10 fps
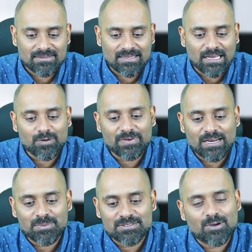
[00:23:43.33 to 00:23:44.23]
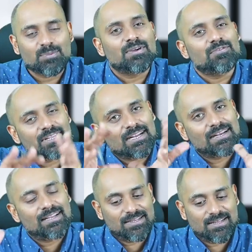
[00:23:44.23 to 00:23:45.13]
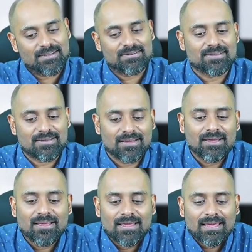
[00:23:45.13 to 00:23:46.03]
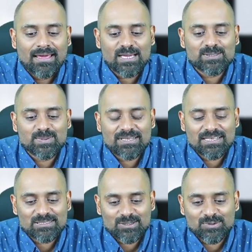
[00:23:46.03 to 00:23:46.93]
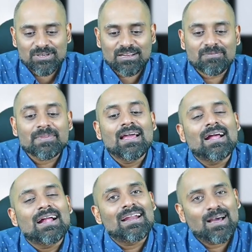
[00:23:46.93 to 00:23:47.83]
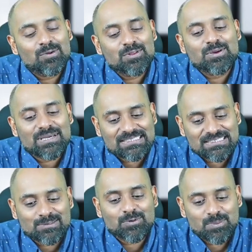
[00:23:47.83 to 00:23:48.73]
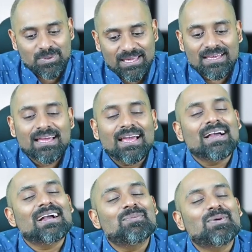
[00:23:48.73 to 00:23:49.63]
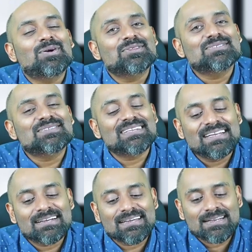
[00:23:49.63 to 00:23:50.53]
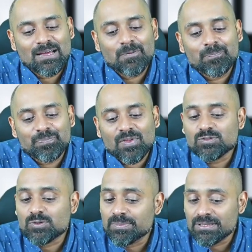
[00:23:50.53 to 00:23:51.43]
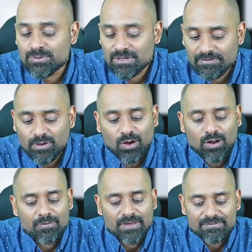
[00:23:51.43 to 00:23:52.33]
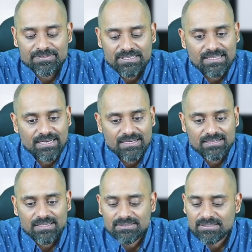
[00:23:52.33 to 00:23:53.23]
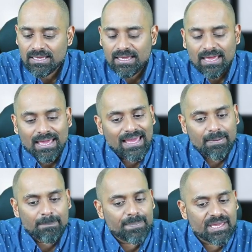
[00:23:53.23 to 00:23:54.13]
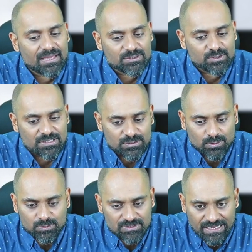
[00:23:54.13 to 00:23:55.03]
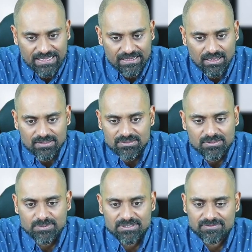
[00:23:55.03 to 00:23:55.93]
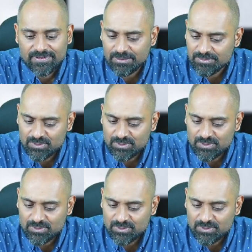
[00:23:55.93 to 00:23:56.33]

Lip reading: Thank you very much, Saumya, for that detailed explanation. Good enough. Now the question would be coming on the screen right now. So Bindu Ravi, all of you have said that it is B, so there is no second answer which has come.